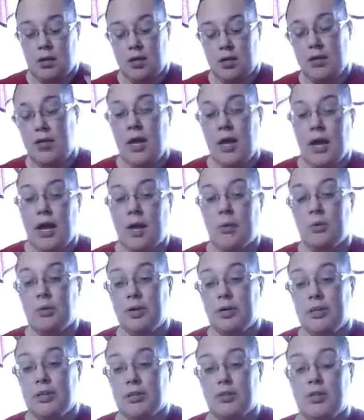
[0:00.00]
How we're
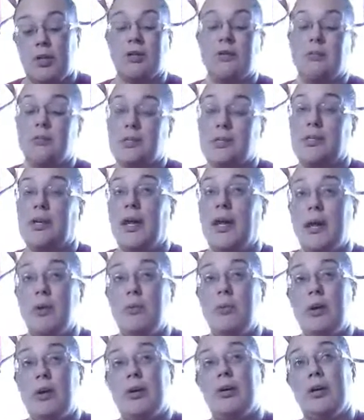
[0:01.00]
going to start. Today
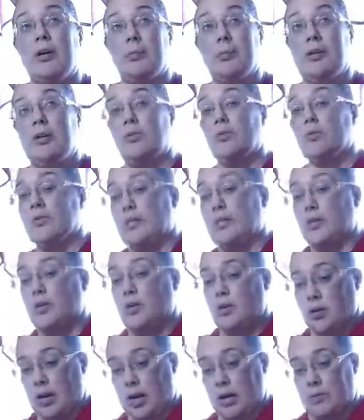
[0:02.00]
we are going to be using
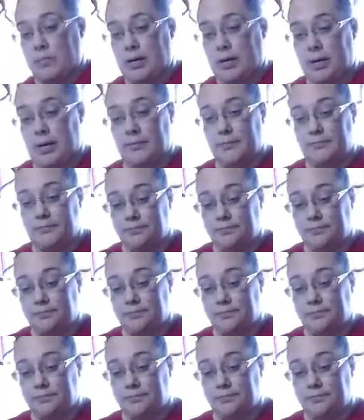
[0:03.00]
a crock pot.